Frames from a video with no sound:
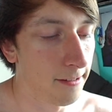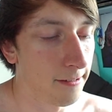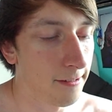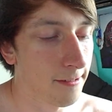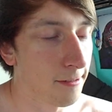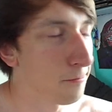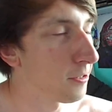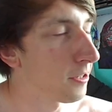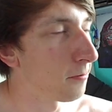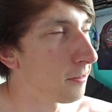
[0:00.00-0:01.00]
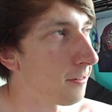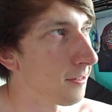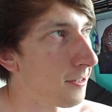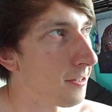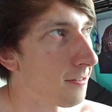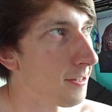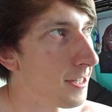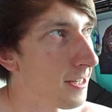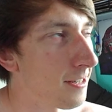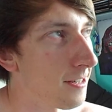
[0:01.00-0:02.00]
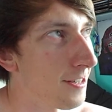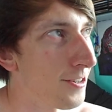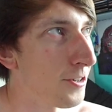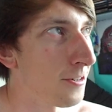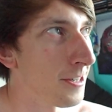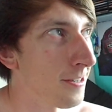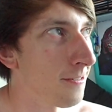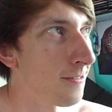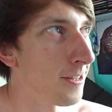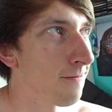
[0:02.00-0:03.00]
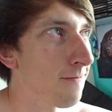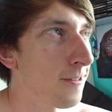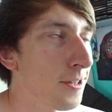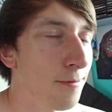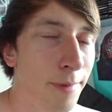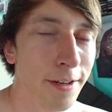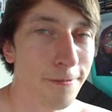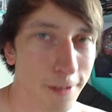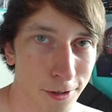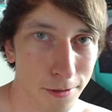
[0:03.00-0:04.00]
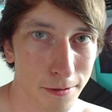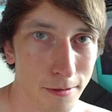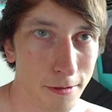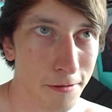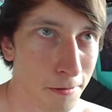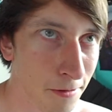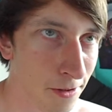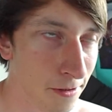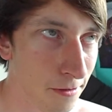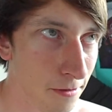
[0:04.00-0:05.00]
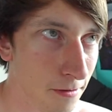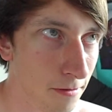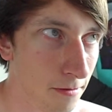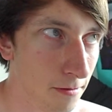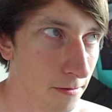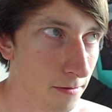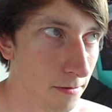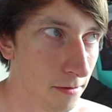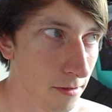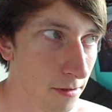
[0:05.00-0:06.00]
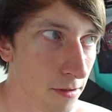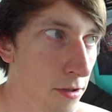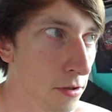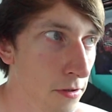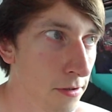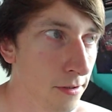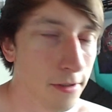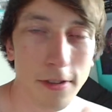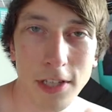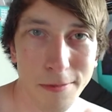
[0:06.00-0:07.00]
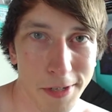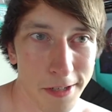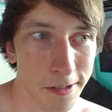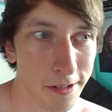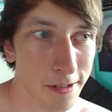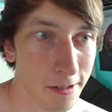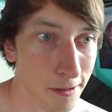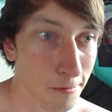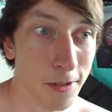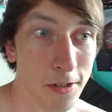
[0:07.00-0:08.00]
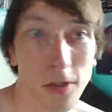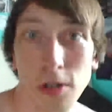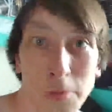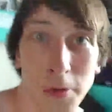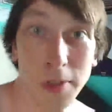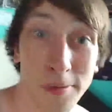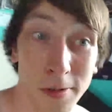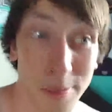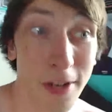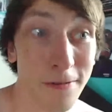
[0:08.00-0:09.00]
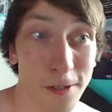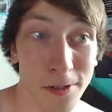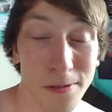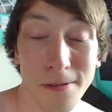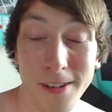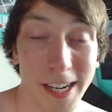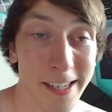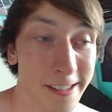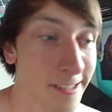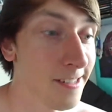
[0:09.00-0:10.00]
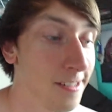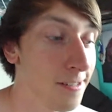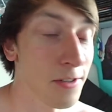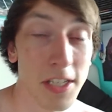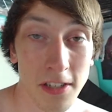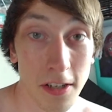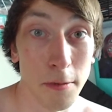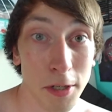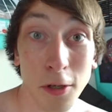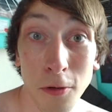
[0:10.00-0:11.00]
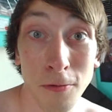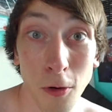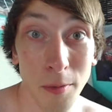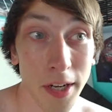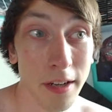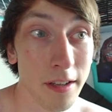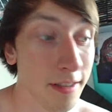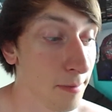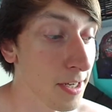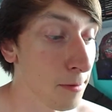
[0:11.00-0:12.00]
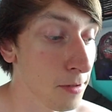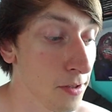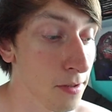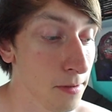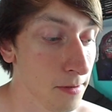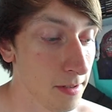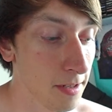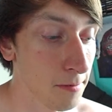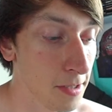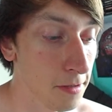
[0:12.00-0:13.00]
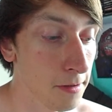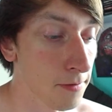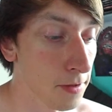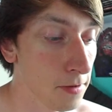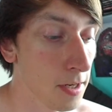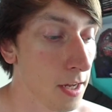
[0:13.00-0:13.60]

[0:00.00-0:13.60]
I just don't want to come across as though I didn't enjoy it or I didn't find it beneficial or it wasn't good to me because it was enjoyable. It was beneficial and, you know, it is going to be good for me to be able to do. It's going to be good for